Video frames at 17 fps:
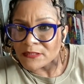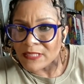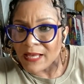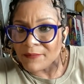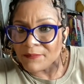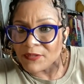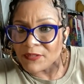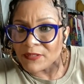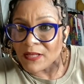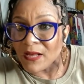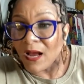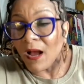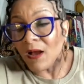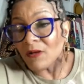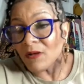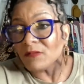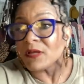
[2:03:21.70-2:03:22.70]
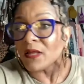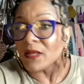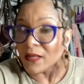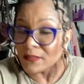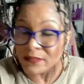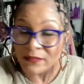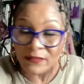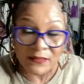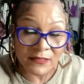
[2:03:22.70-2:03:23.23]
I mean, oh,
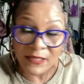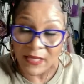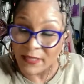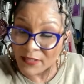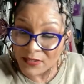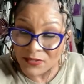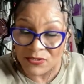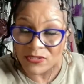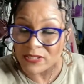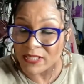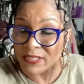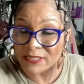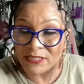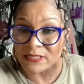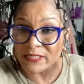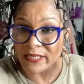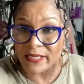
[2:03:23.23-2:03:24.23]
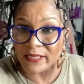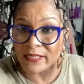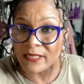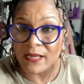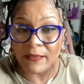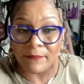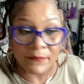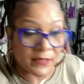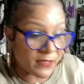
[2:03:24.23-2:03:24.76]
thank you, sexy lady.
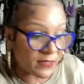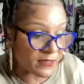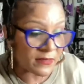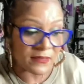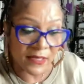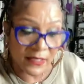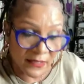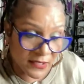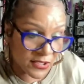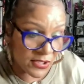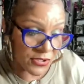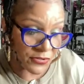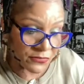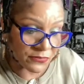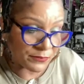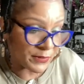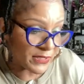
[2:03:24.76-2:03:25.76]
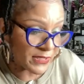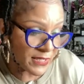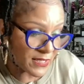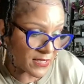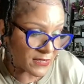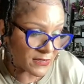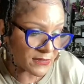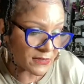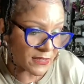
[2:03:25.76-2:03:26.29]
I mean, thank you.
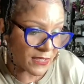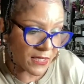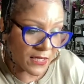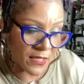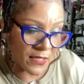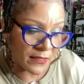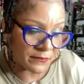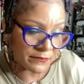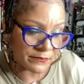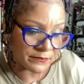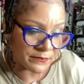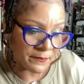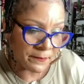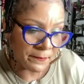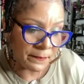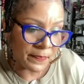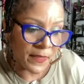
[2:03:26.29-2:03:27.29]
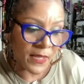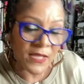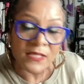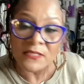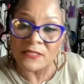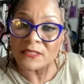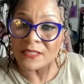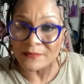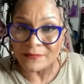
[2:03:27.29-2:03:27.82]
Because um
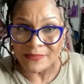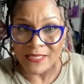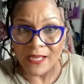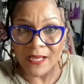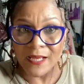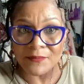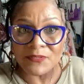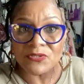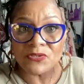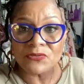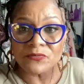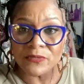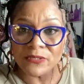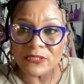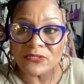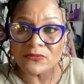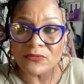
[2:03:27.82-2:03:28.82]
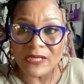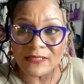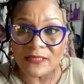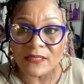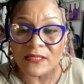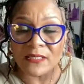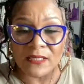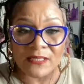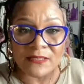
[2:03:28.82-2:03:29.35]
sometimes you really do have to
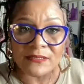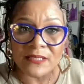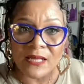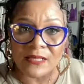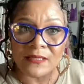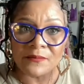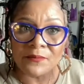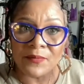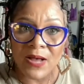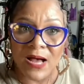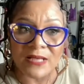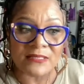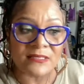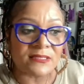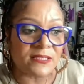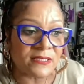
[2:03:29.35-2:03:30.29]
think outside the box.